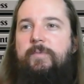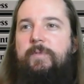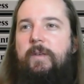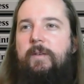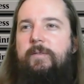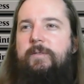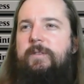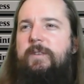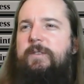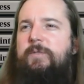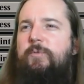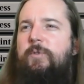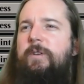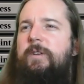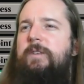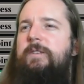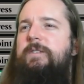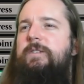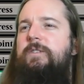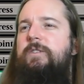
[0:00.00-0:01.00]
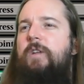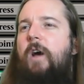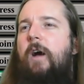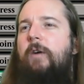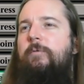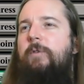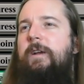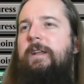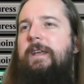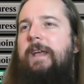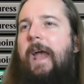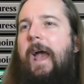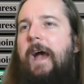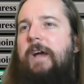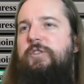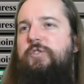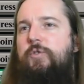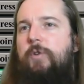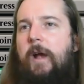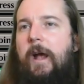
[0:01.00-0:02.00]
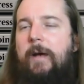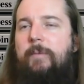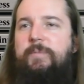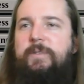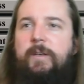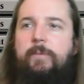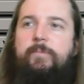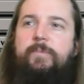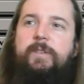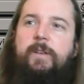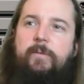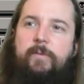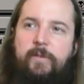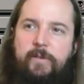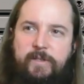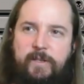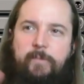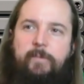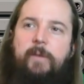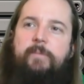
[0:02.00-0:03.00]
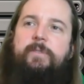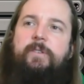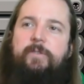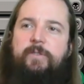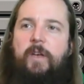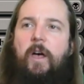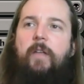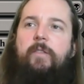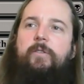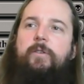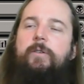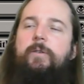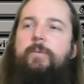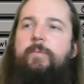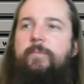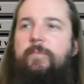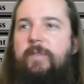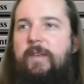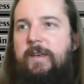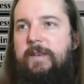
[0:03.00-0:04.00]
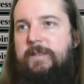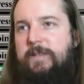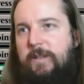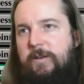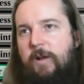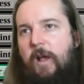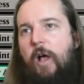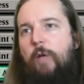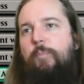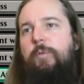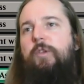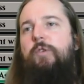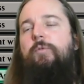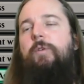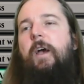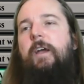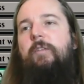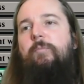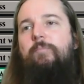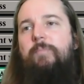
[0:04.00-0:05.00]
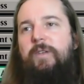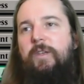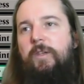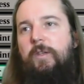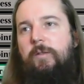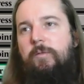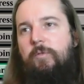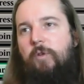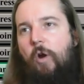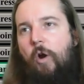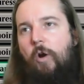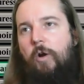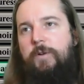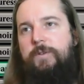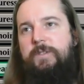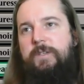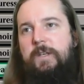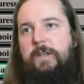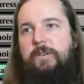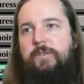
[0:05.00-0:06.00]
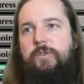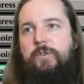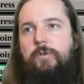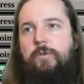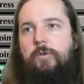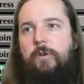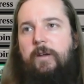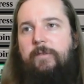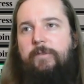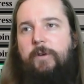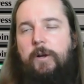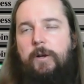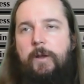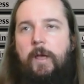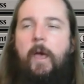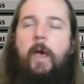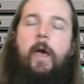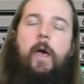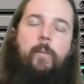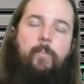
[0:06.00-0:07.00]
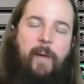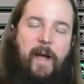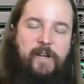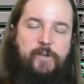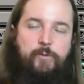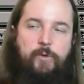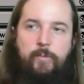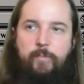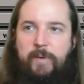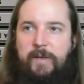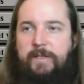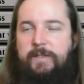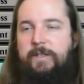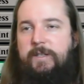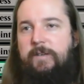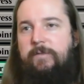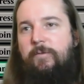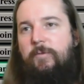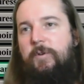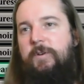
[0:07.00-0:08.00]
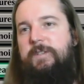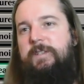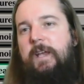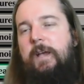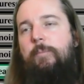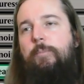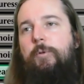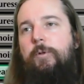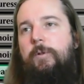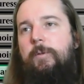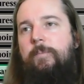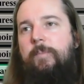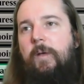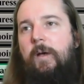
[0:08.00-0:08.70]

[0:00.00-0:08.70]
This one is not running Cash Grab. Sometimes there's other things that are helping you kind of mill cards into your graveyard. Patchwork Beastie, for example.